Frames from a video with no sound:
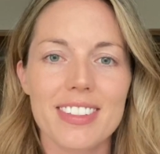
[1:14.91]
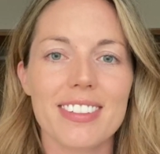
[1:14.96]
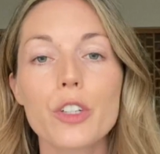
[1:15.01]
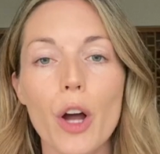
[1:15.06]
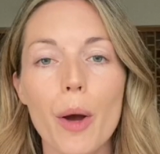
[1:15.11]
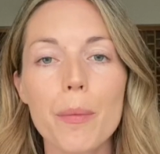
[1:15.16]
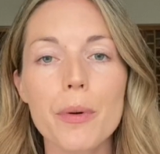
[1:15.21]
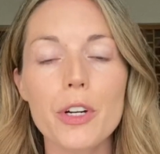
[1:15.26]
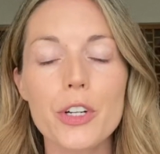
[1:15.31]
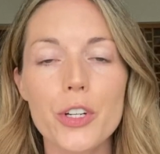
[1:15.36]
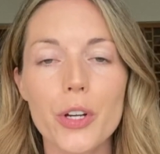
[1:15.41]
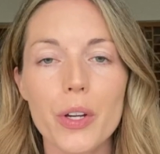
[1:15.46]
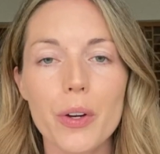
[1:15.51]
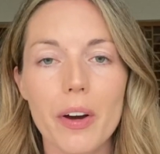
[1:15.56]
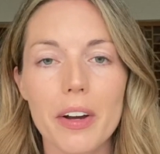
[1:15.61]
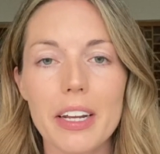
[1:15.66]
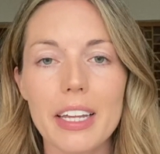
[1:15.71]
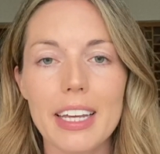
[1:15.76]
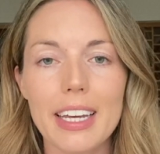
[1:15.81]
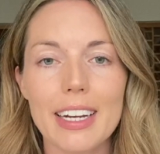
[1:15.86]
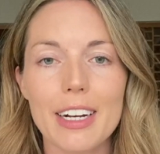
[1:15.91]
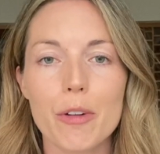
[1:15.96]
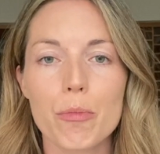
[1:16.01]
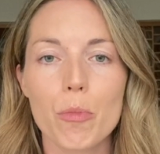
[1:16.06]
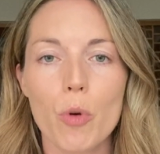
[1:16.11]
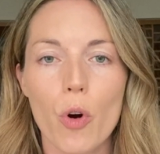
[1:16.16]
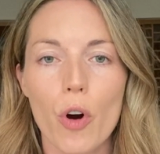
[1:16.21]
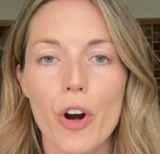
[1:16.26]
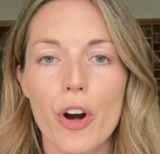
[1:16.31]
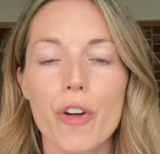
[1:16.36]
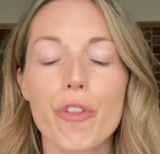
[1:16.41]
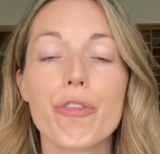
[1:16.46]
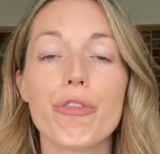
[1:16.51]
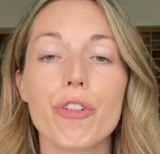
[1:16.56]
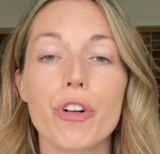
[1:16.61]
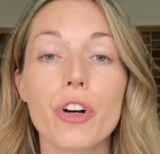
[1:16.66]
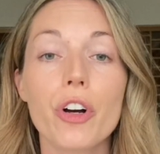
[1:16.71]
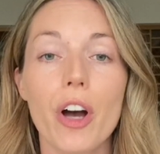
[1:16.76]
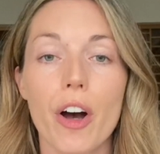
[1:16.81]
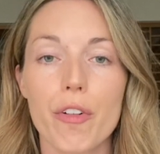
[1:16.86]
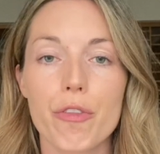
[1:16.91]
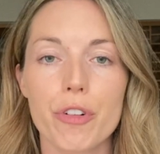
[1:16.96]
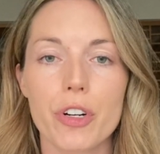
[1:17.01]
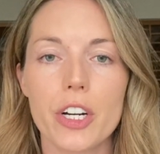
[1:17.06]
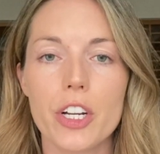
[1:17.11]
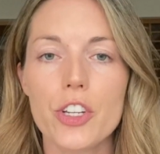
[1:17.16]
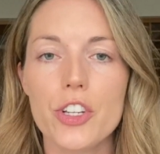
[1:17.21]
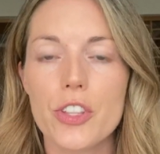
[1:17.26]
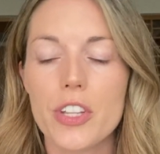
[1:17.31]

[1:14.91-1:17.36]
Now I'm going to show you how to get a more full coverage.